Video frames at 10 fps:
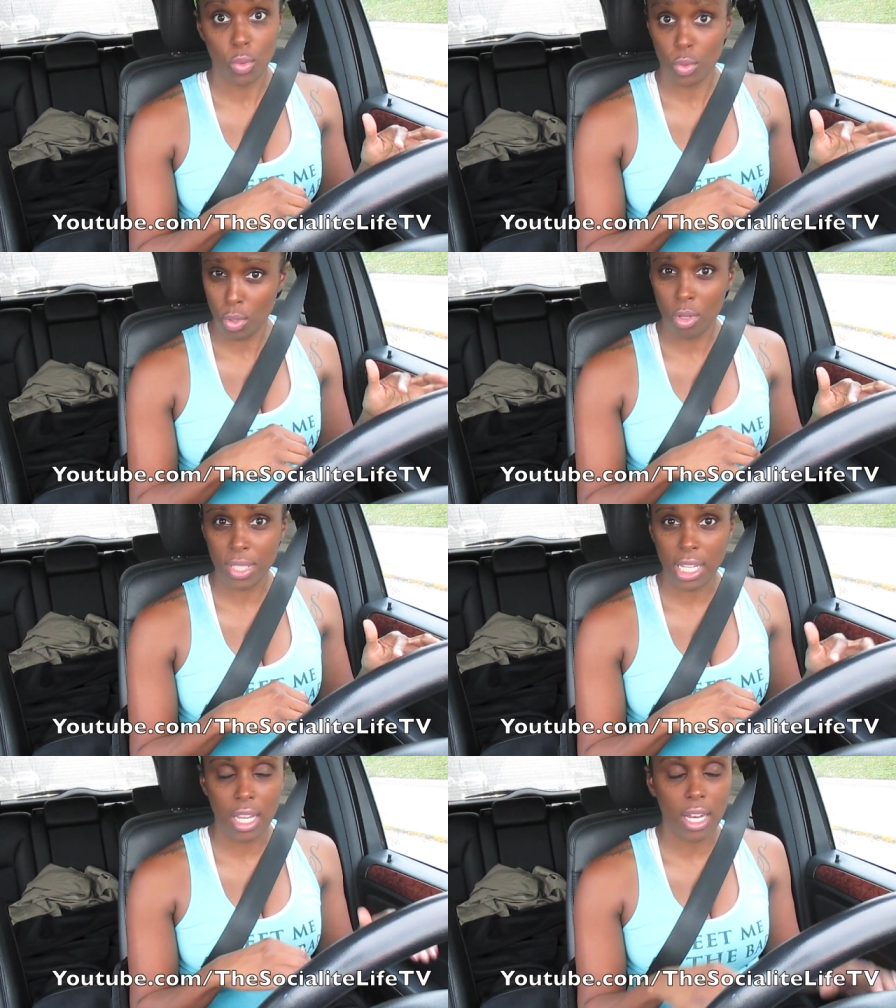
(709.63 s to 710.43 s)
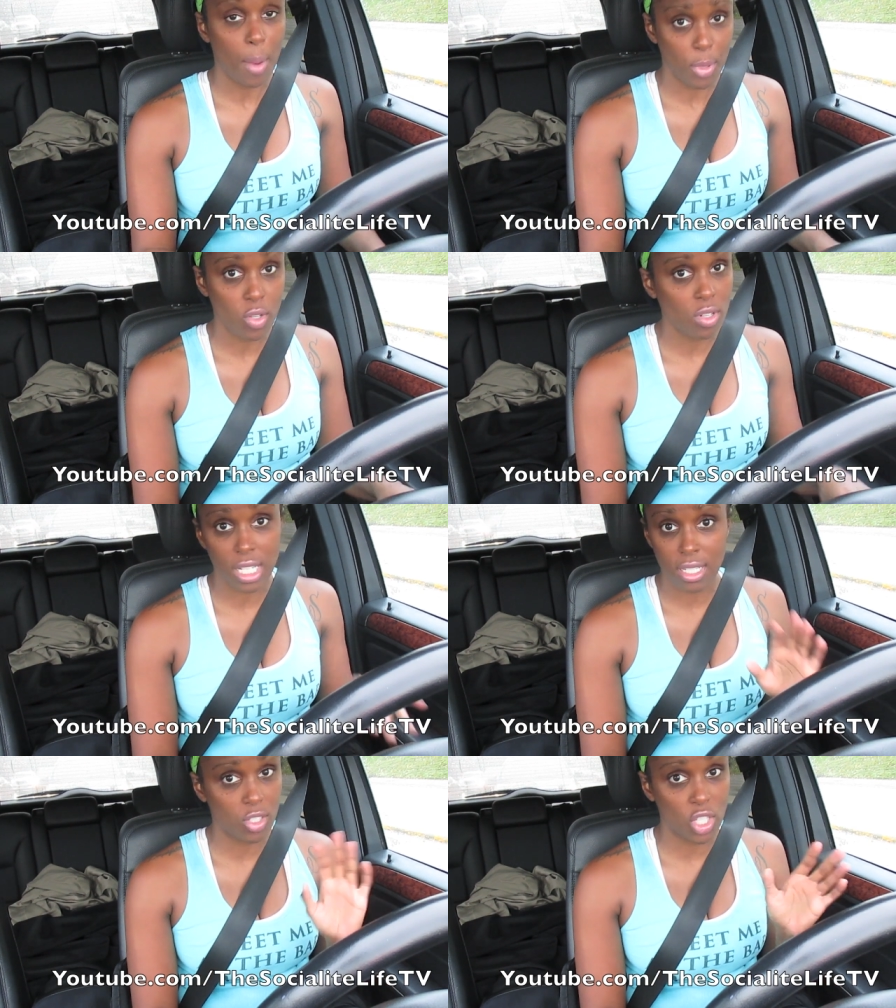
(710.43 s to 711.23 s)
You know what I'm saying?
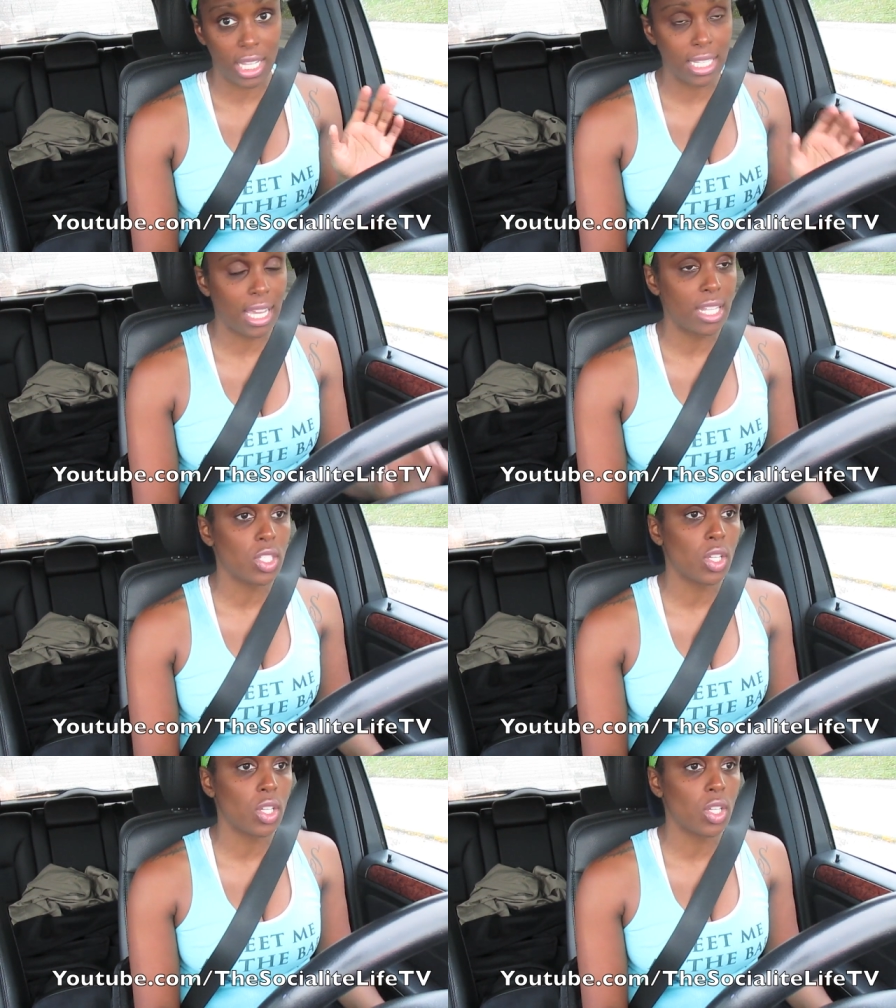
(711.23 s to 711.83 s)
Opportunities, shit like that.